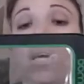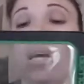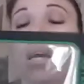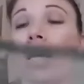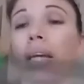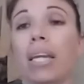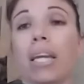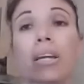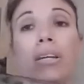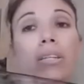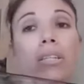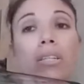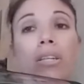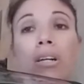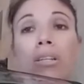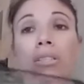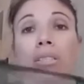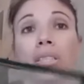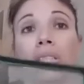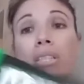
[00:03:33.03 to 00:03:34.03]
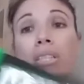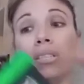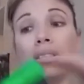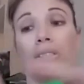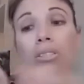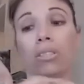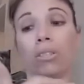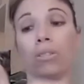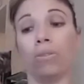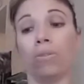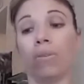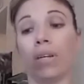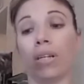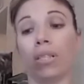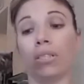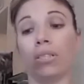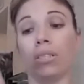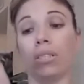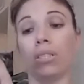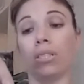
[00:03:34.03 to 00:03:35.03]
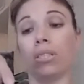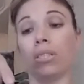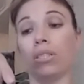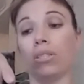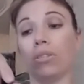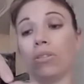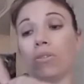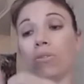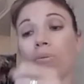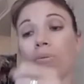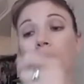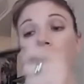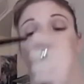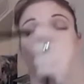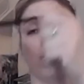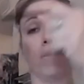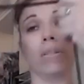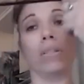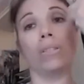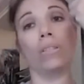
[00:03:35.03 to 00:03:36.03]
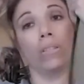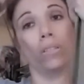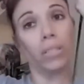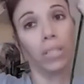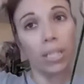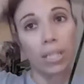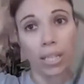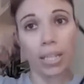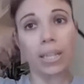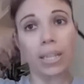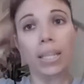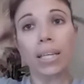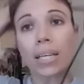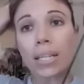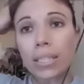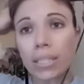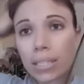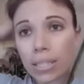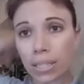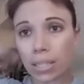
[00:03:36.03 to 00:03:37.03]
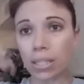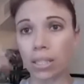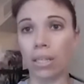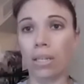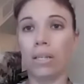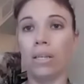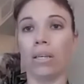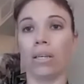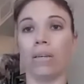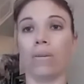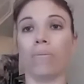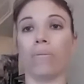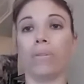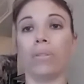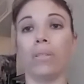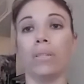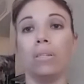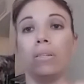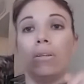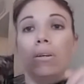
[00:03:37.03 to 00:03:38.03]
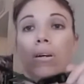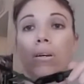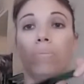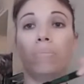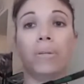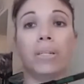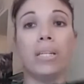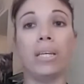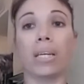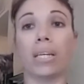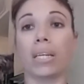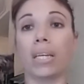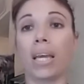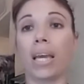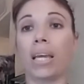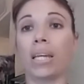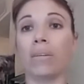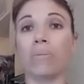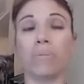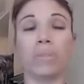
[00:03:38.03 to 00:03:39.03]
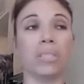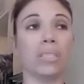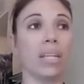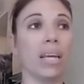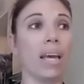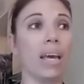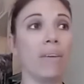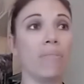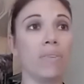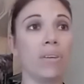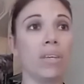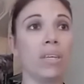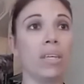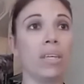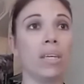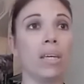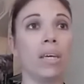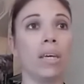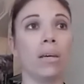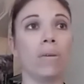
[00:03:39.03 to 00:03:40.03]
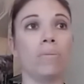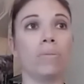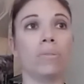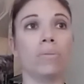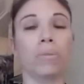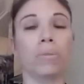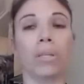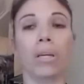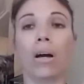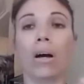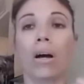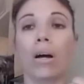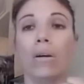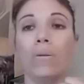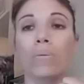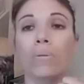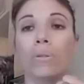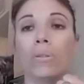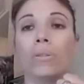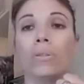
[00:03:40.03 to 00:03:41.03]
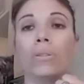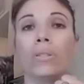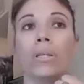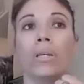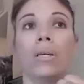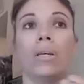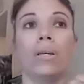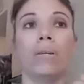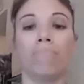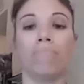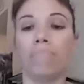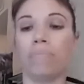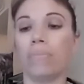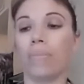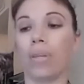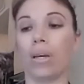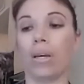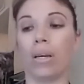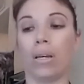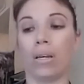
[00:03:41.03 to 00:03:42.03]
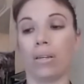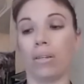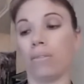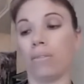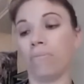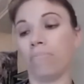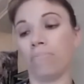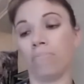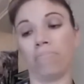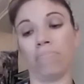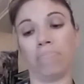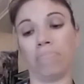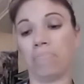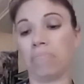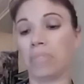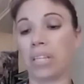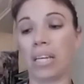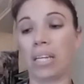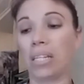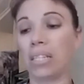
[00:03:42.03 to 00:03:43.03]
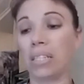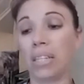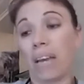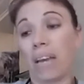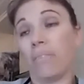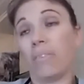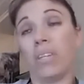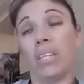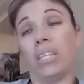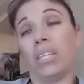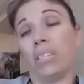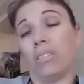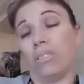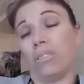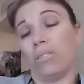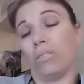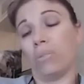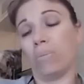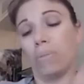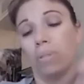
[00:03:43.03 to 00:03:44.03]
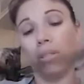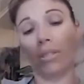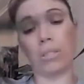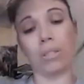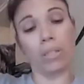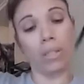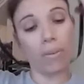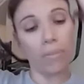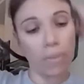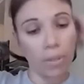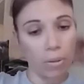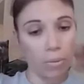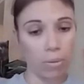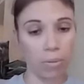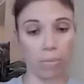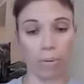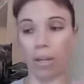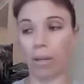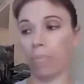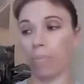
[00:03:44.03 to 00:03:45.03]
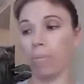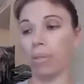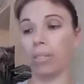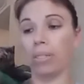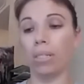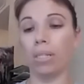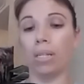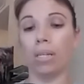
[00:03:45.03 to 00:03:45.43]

I carried it all in here, and so I just, you know, walked around all day like this with it on my neck. And it wasn't heavy, it wasn't really awkward. Uh, I didn't have any issues with it, so I definitely would recommend it.